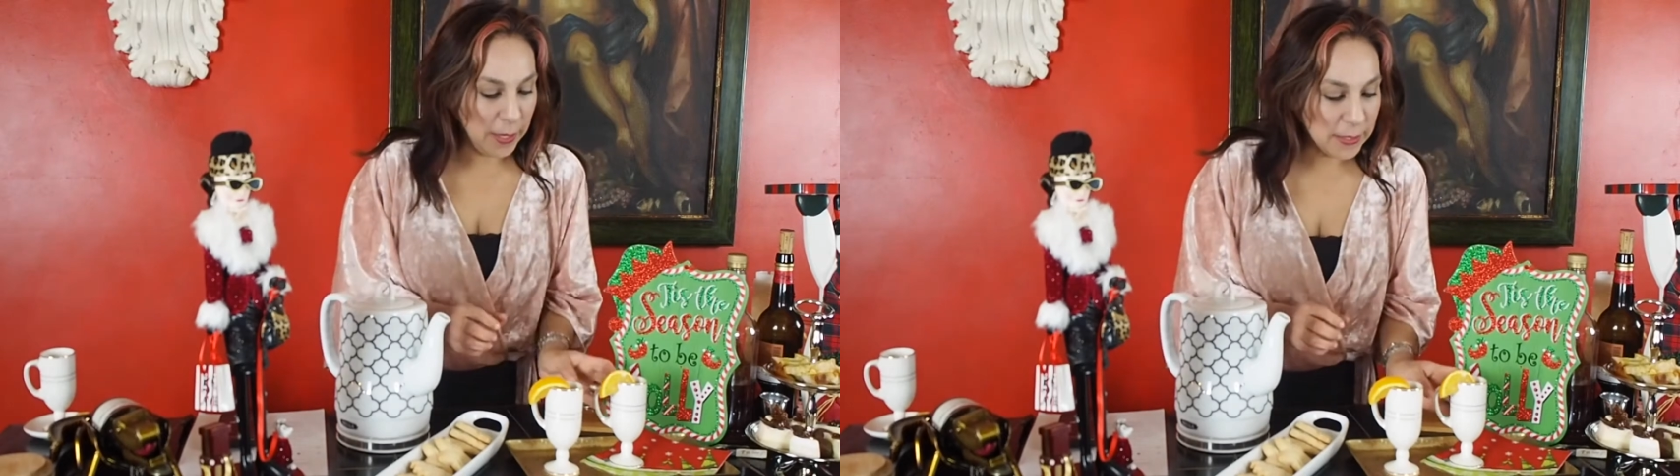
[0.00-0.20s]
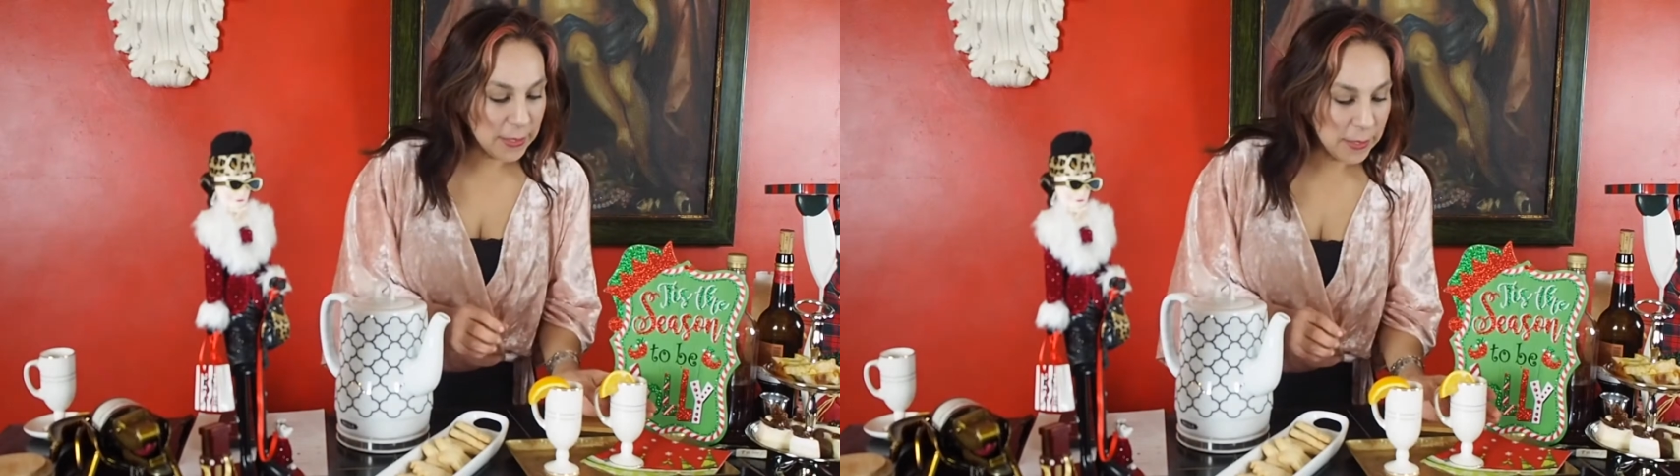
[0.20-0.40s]

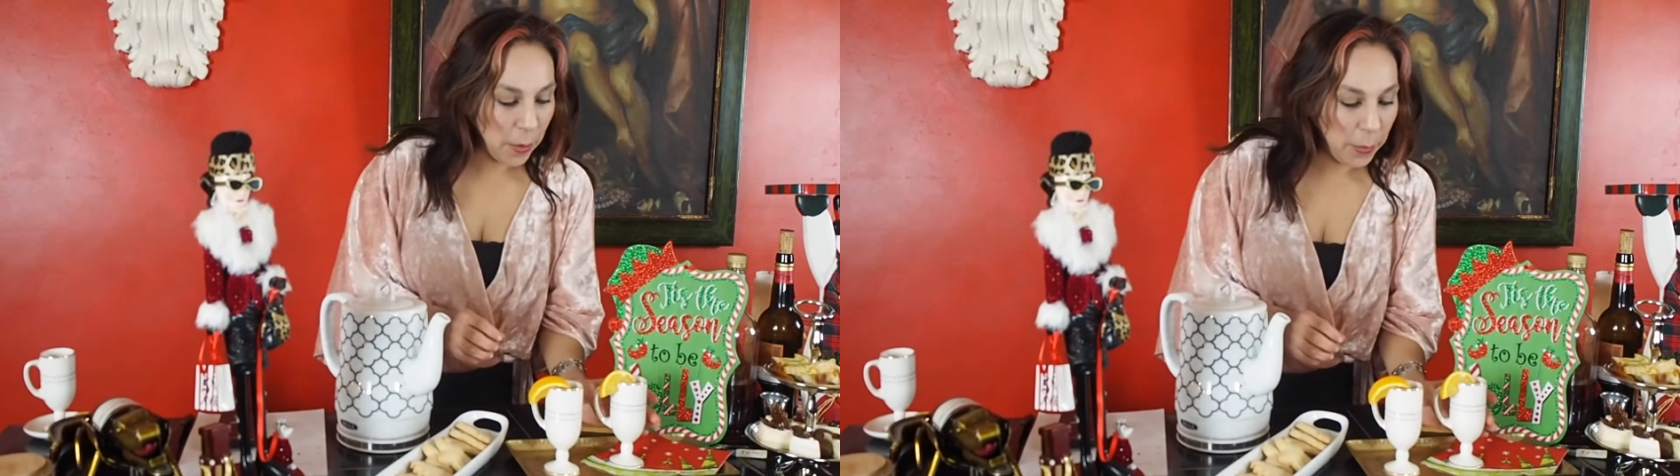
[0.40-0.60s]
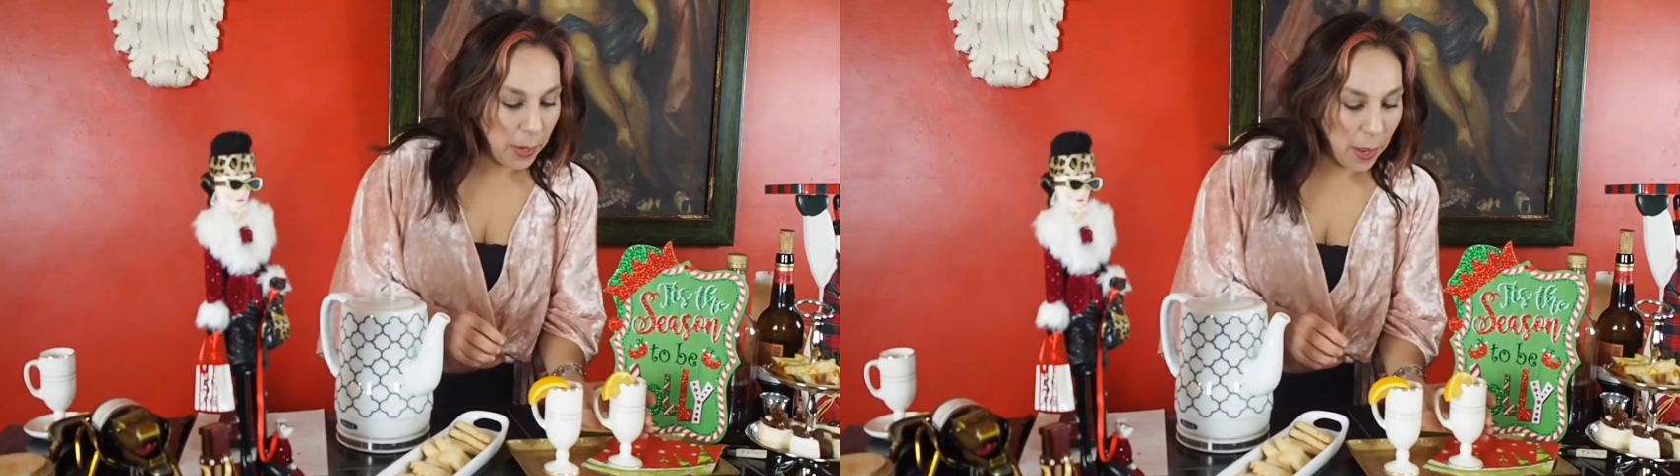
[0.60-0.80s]

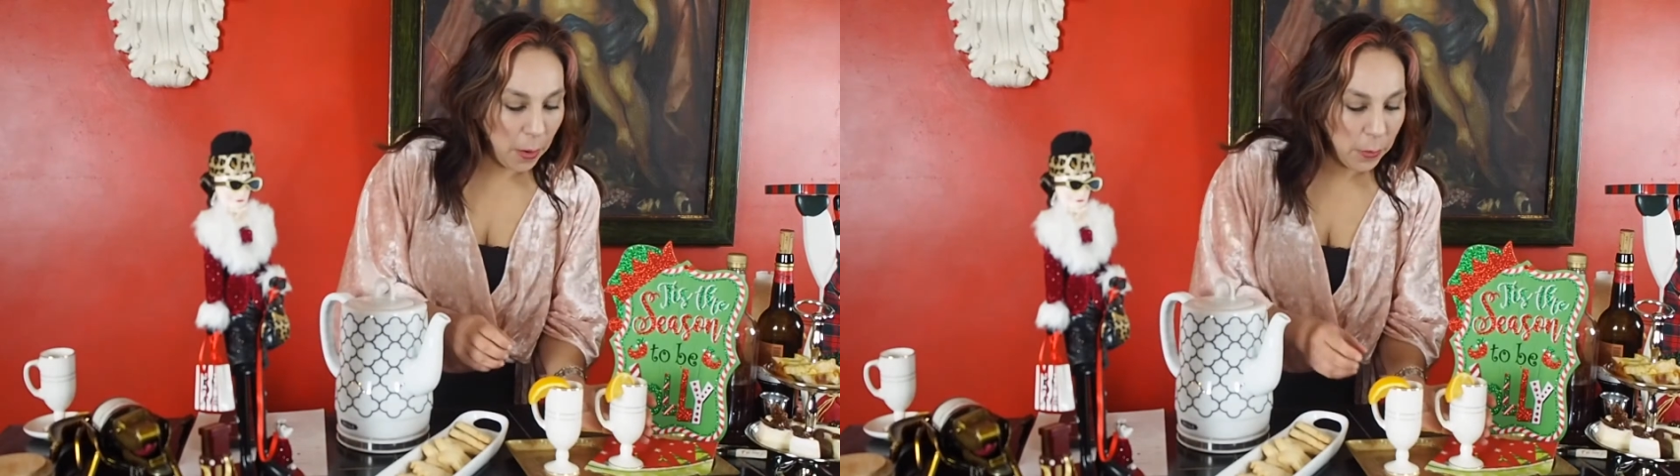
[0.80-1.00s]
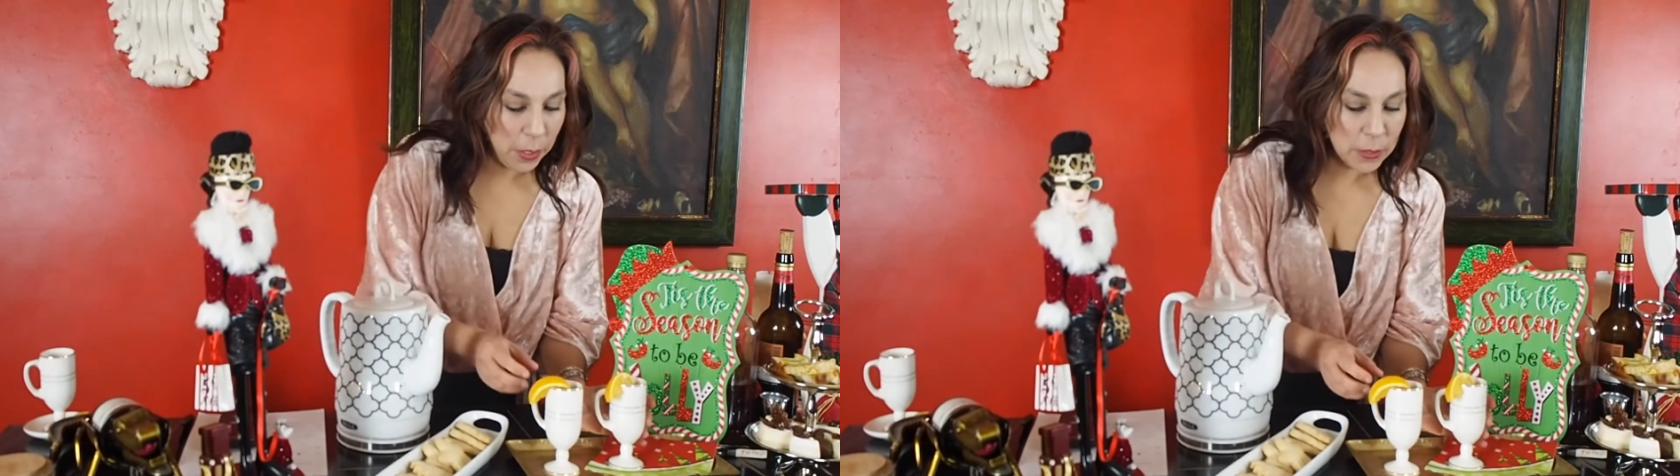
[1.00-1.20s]
so
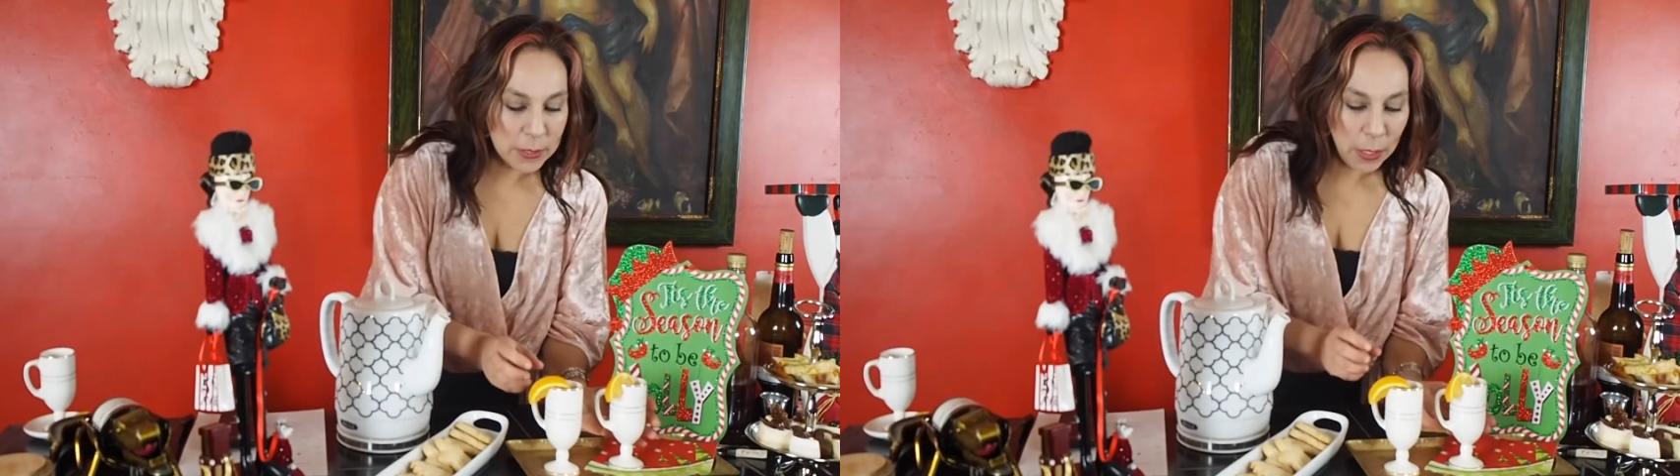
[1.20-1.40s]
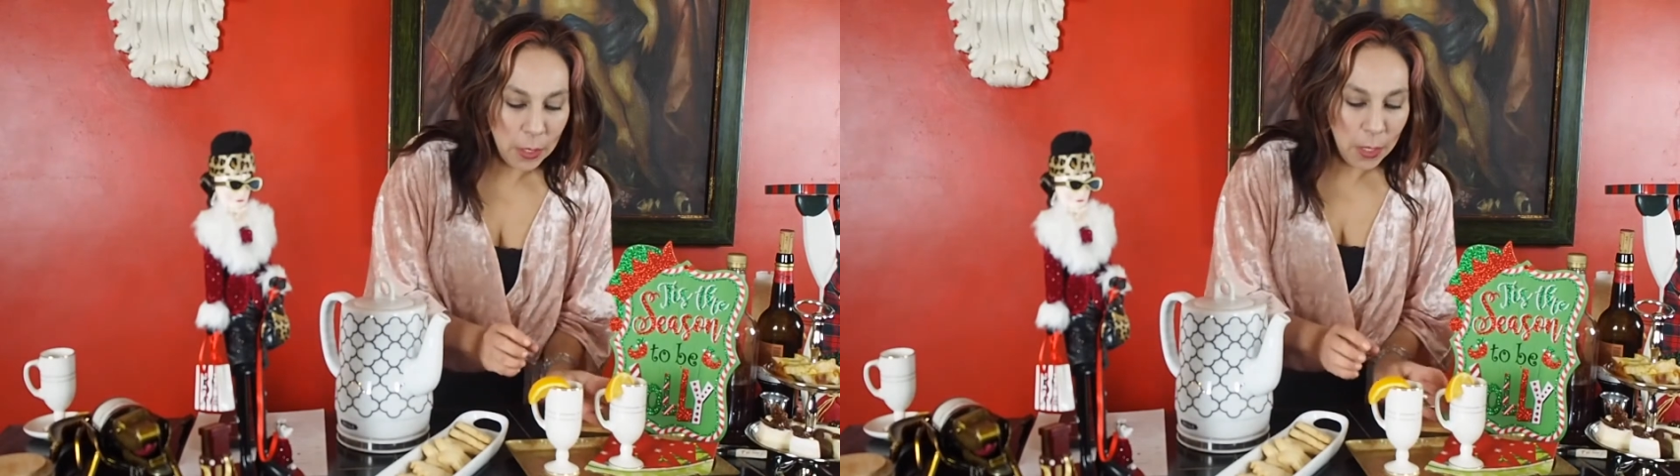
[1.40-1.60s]
now here's
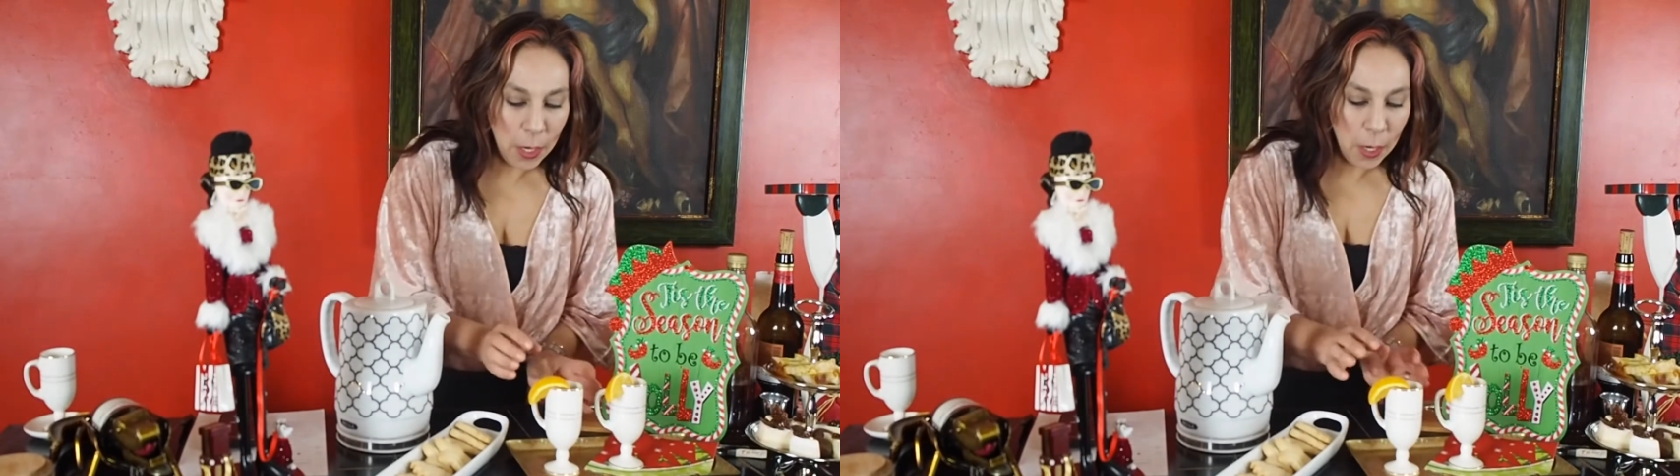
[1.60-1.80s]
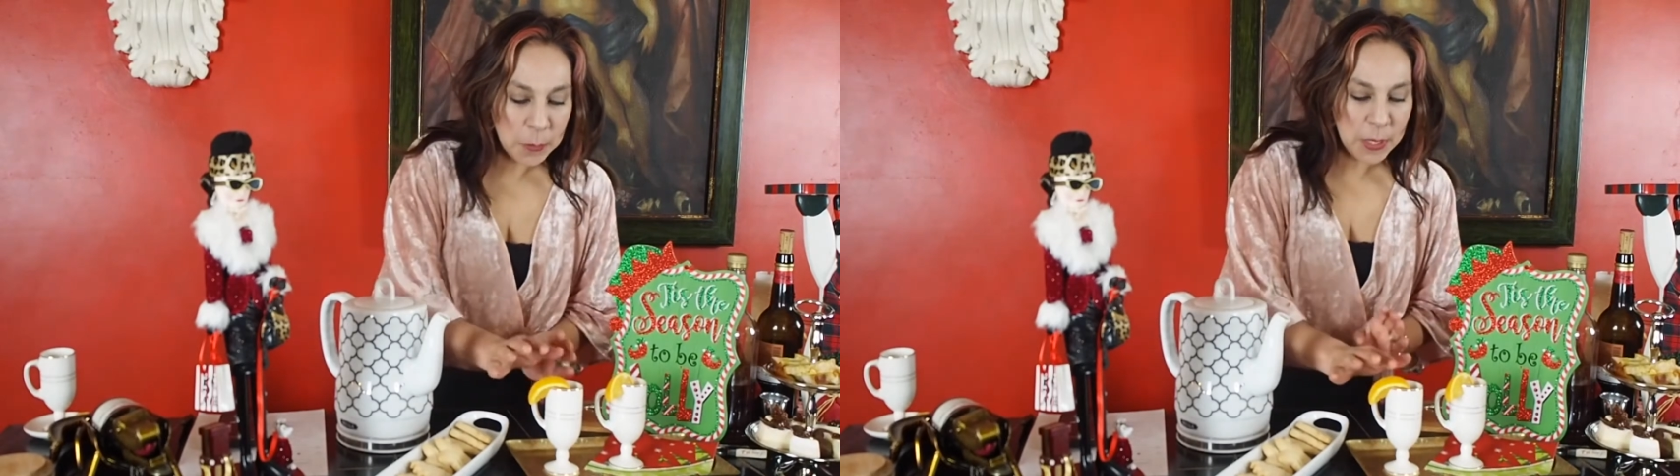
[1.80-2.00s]
the cups.